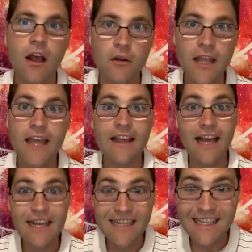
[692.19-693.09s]
okay,
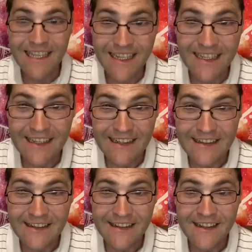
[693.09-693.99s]

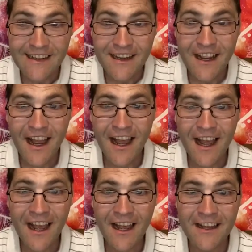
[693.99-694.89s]
again,
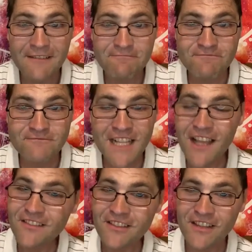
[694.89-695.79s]
um,
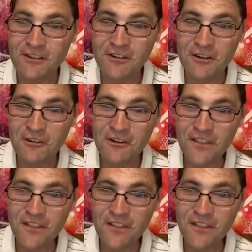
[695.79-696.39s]
hello, Nicole.